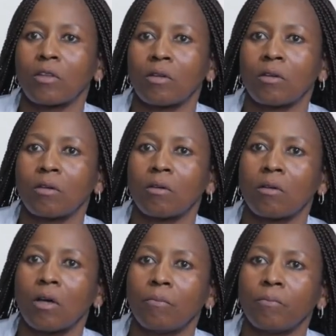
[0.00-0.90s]

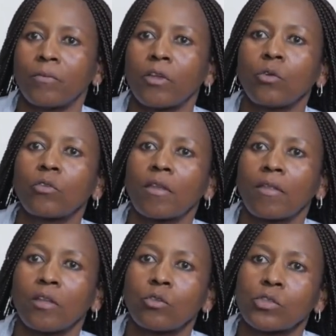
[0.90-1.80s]
the youth
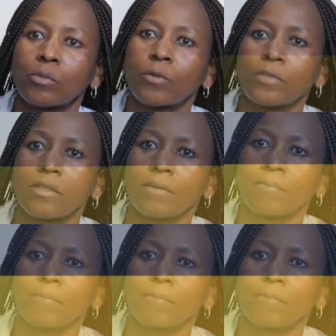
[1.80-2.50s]
that they do sponsor.